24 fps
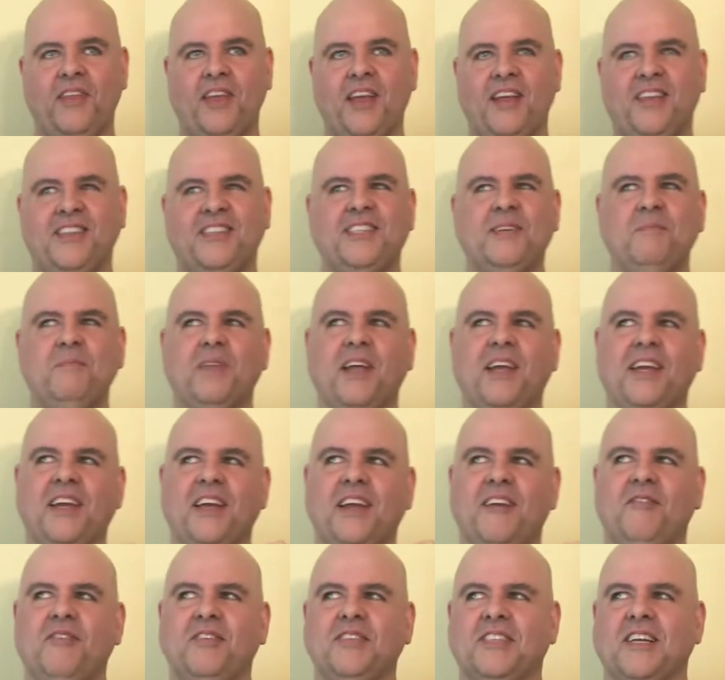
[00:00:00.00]
It seemed like
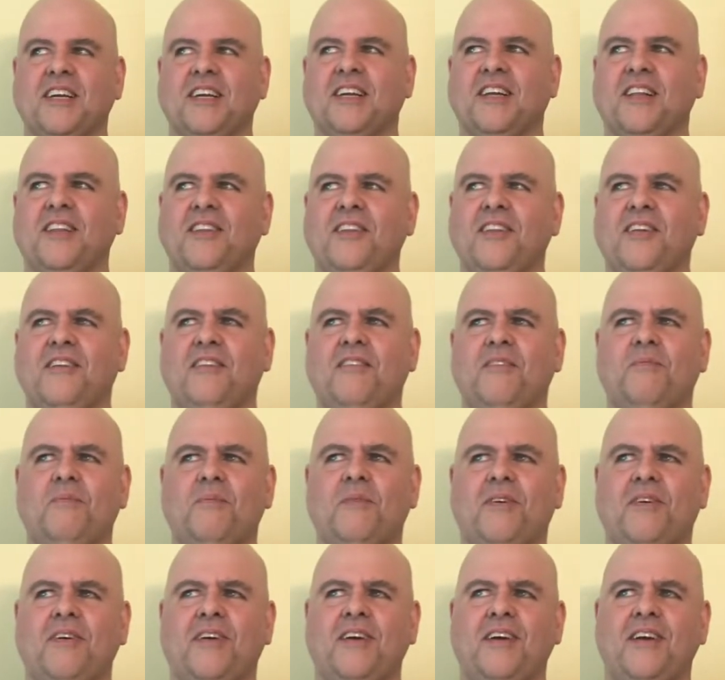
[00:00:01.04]
it was like a little
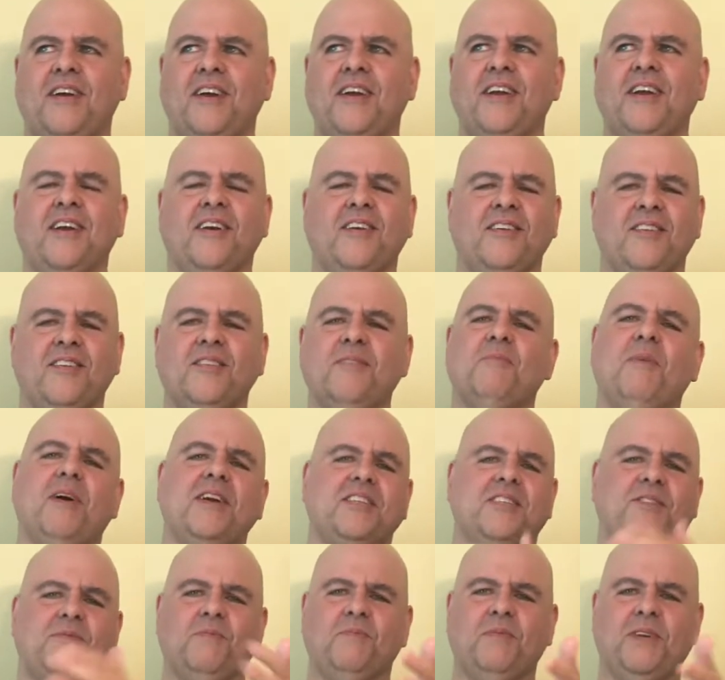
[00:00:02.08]
more,
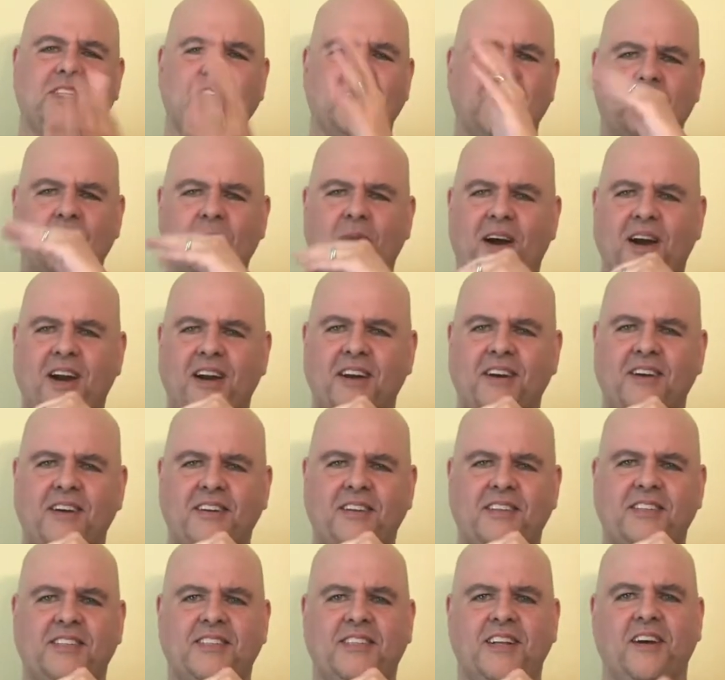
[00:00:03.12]
much like modern
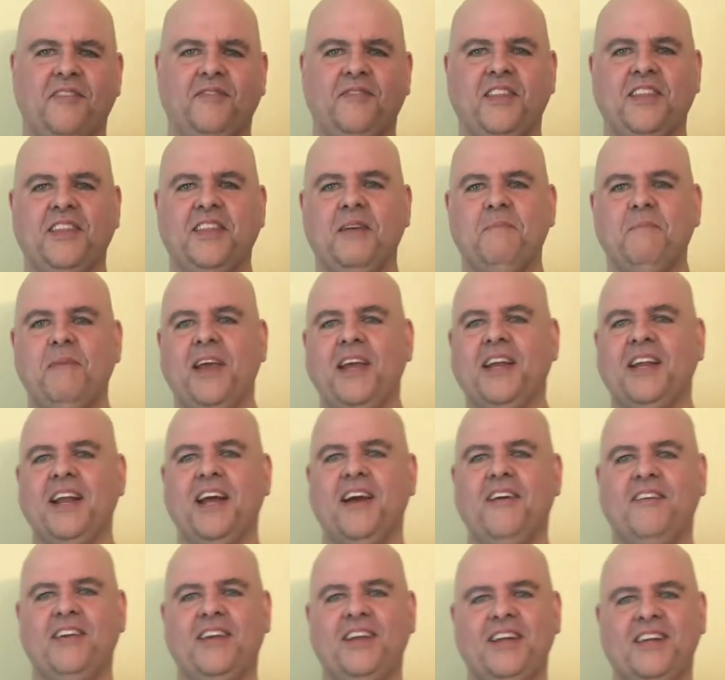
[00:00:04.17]
stuff that they make
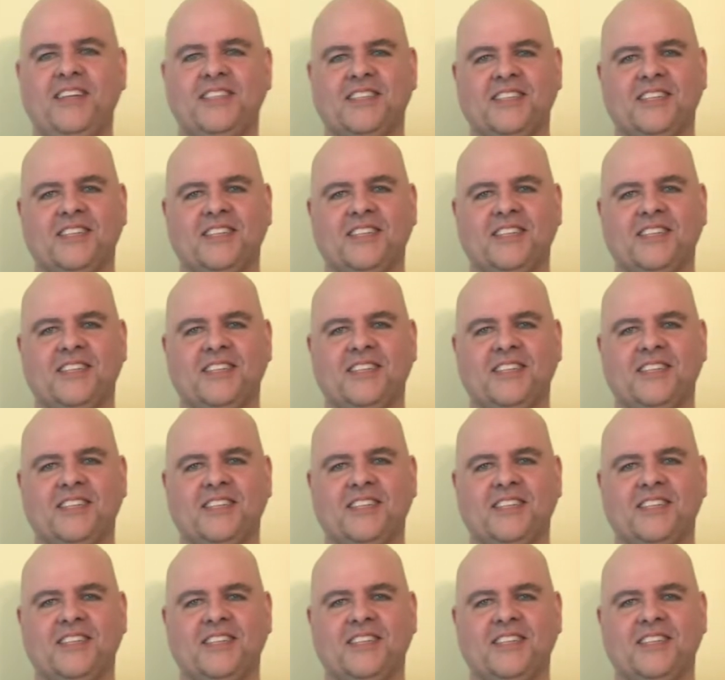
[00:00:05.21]
nowadays.